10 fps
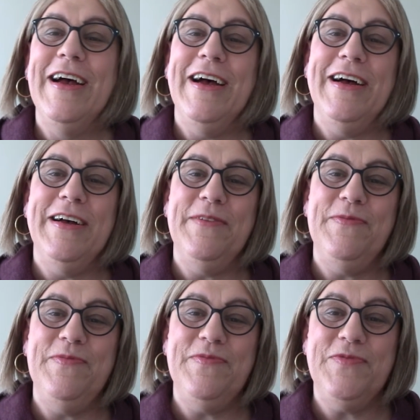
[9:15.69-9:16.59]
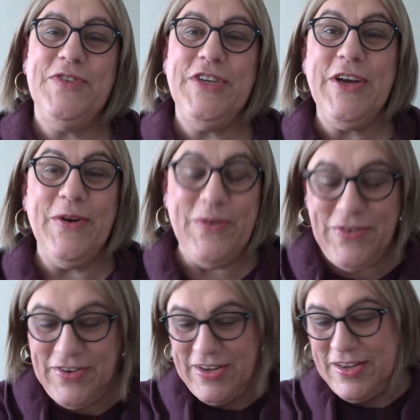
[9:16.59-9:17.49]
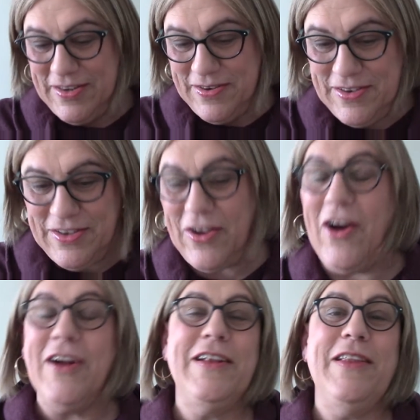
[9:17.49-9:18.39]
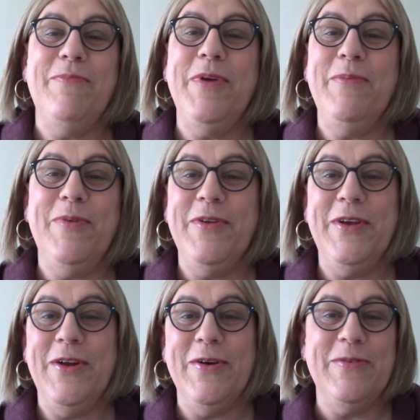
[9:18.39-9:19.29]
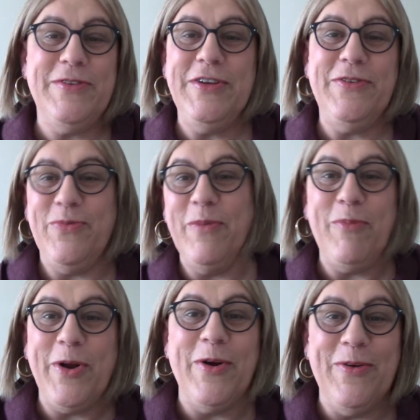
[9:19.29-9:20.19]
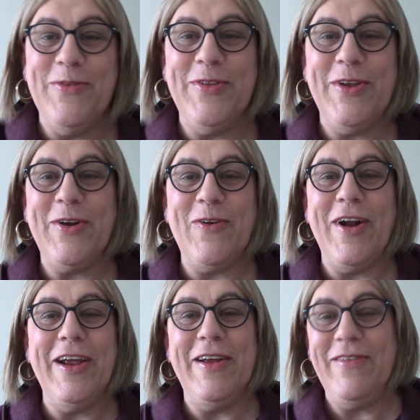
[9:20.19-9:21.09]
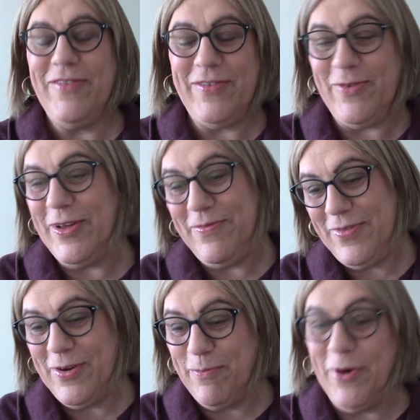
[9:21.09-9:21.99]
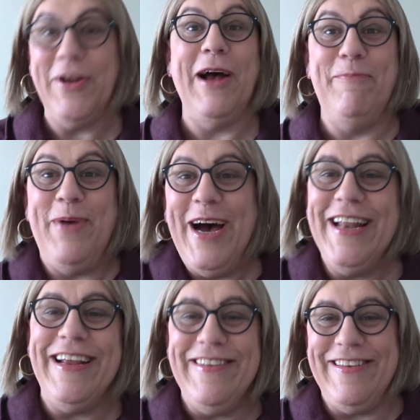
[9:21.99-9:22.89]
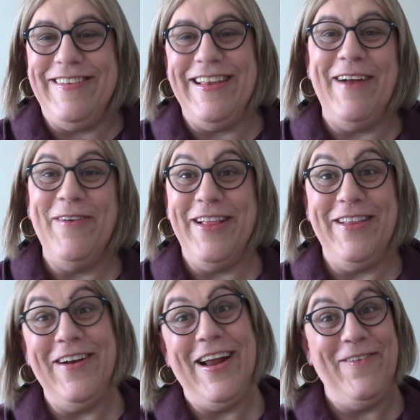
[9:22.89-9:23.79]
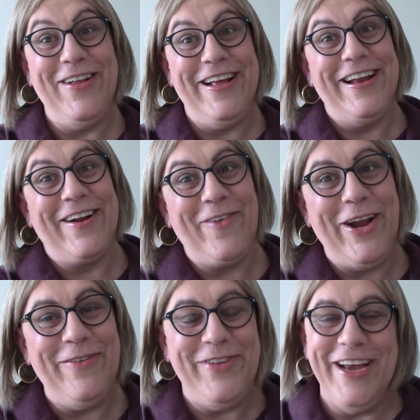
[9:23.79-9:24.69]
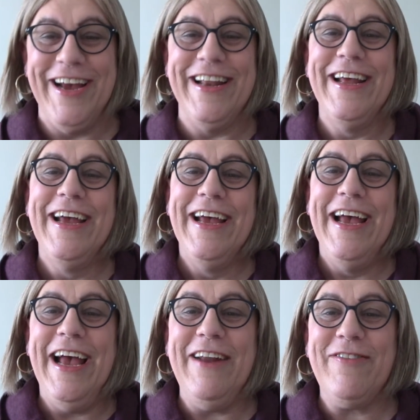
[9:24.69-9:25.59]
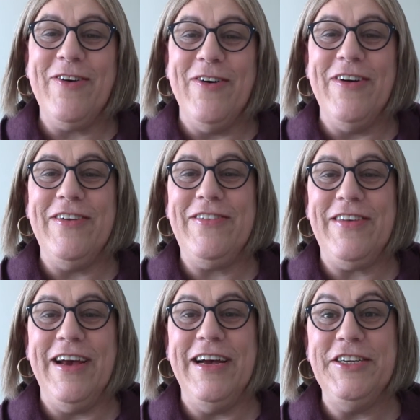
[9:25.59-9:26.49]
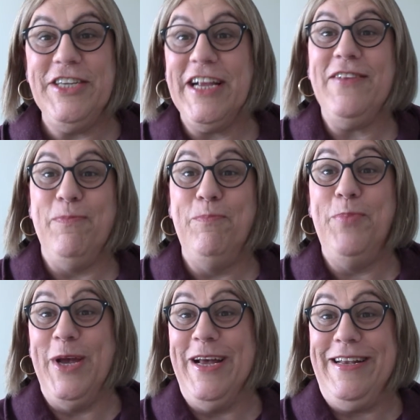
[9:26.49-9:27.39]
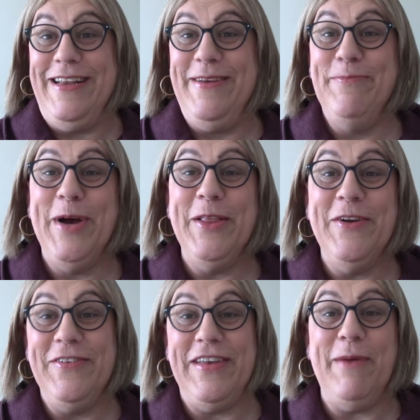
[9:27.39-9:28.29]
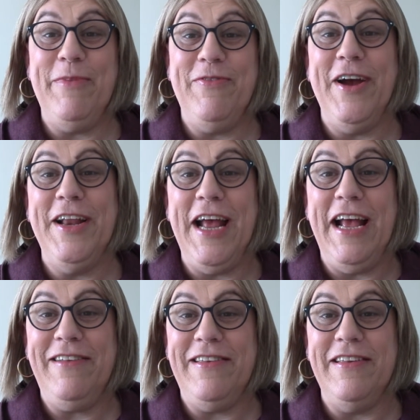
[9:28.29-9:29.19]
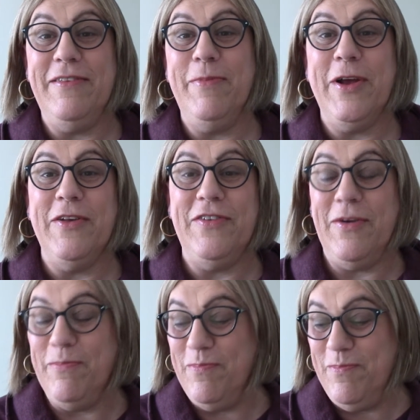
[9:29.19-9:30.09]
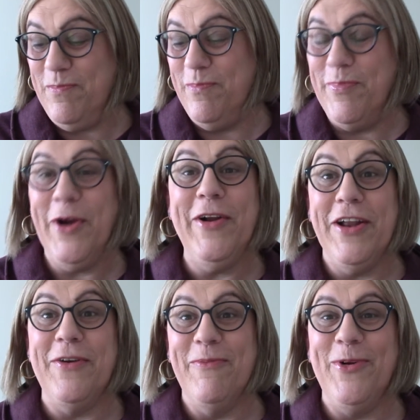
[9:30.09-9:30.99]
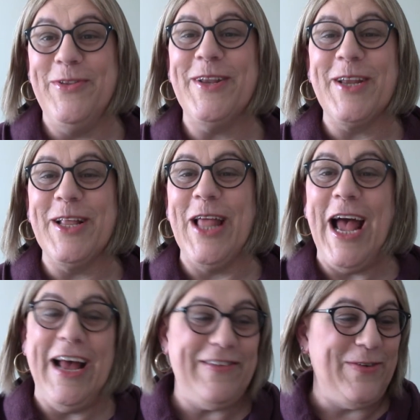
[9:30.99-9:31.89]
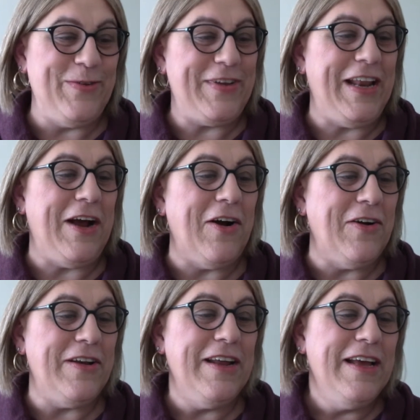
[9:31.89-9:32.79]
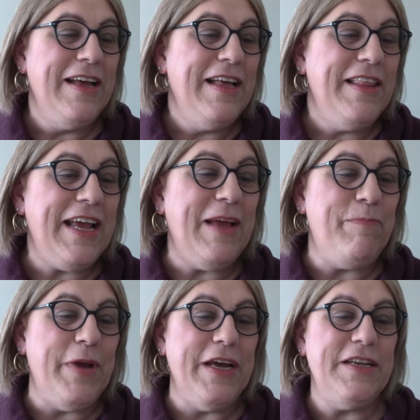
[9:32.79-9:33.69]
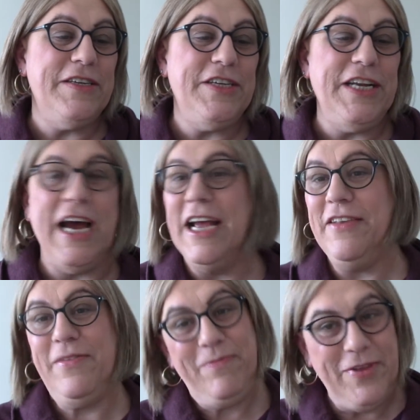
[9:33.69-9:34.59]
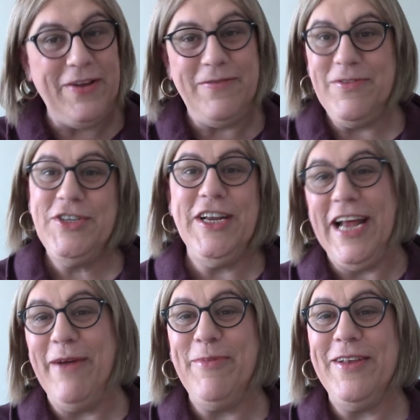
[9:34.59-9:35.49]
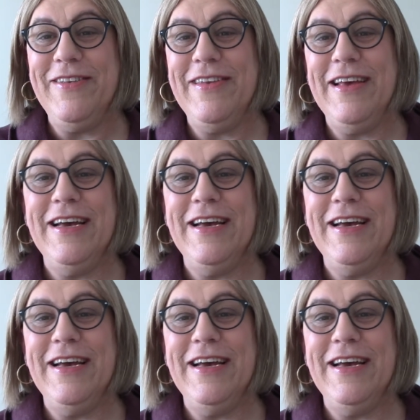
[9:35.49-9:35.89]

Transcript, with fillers: Uh, she goes to talk to the people, you know, she's whimpering over their graves. Well, they're burned out bodies. It's not really, they're not really in a grave yet. And of course, uh, she gets bit by their zombified asses because they're buried under molten glass, so it's kind of hard. They get bit, she dies. Shit happens.